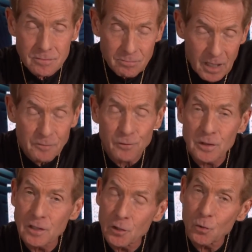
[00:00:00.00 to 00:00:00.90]
My
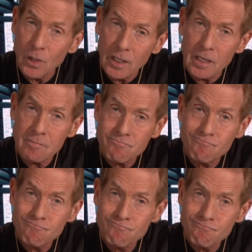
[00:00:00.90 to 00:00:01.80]
friend Lil Wayne.
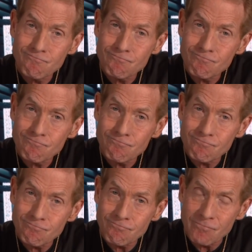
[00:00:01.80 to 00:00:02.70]

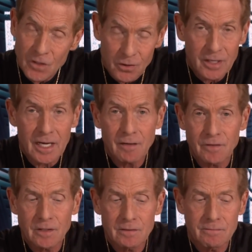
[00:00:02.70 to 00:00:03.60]
There you have it.